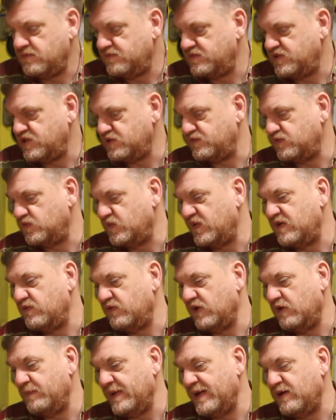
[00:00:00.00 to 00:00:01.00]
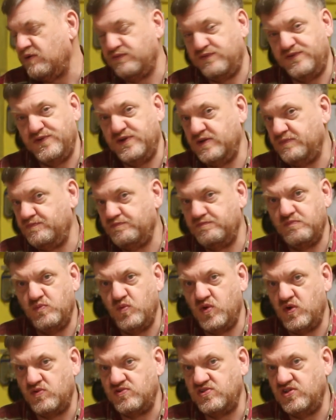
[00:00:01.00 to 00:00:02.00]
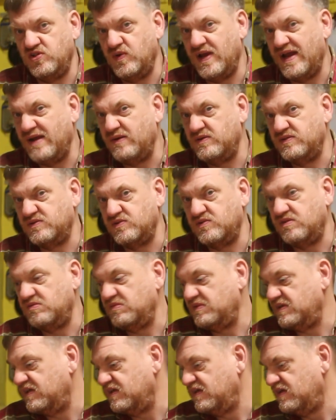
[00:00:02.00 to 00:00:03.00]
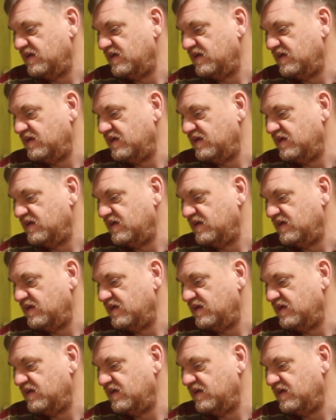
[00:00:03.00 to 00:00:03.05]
Just for wandering about for 1 or 2 hours or something.